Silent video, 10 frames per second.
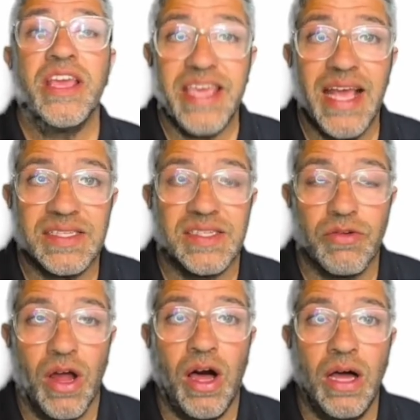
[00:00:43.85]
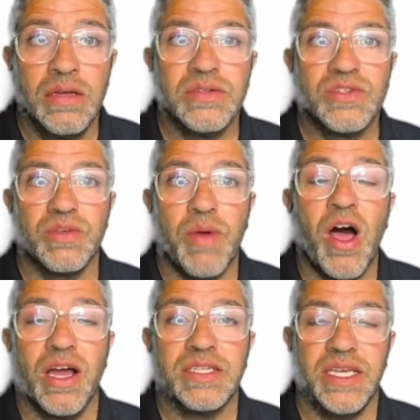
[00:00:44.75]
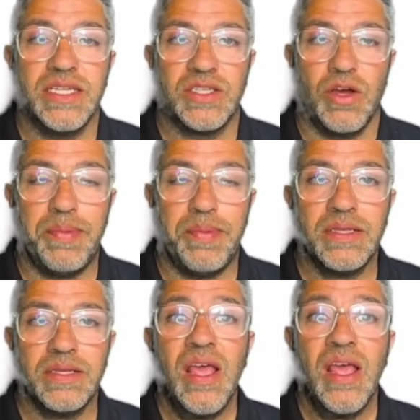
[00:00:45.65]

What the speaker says: Yes, there are some higher tier topics,